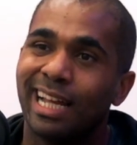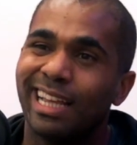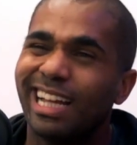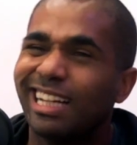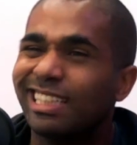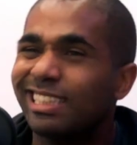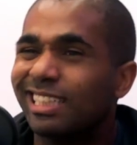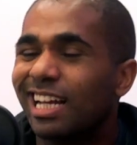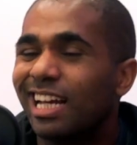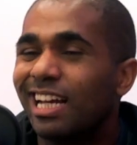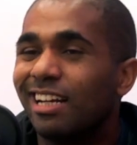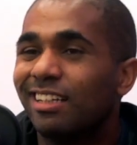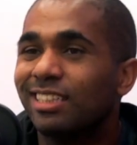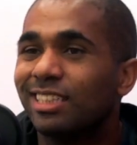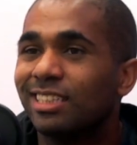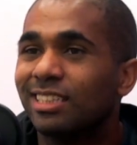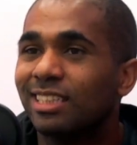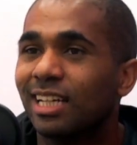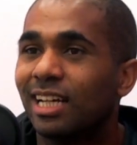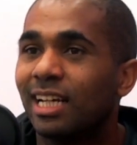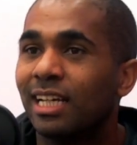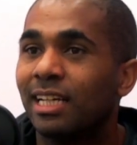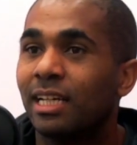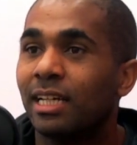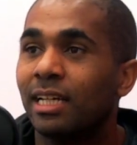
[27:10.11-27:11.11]
And that's kind of just
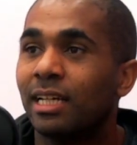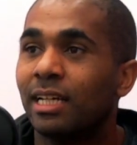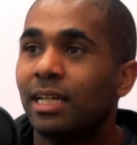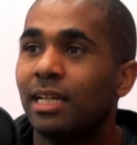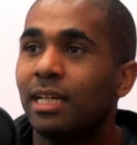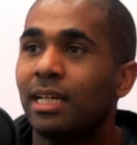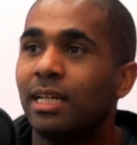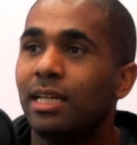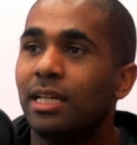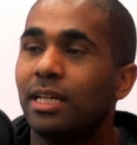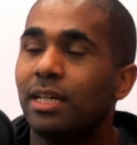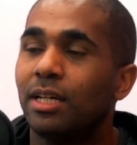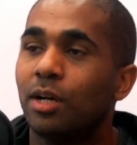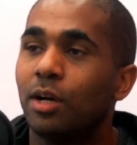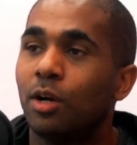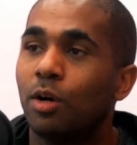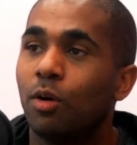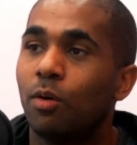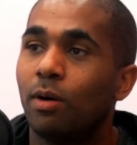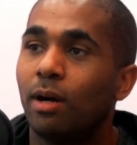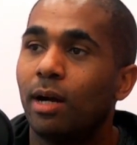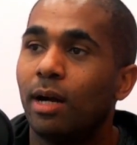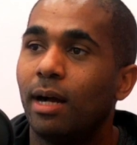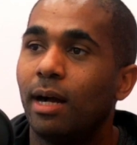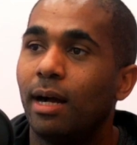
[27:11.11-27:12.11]
like, you
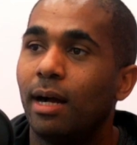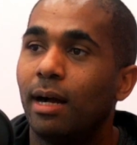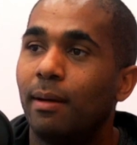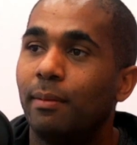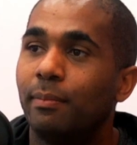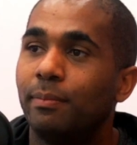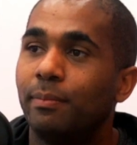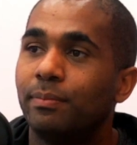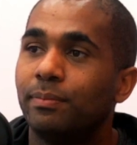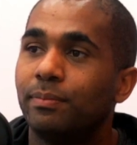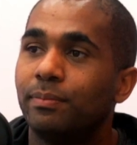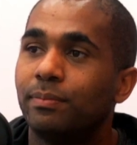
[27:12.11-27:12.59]
know,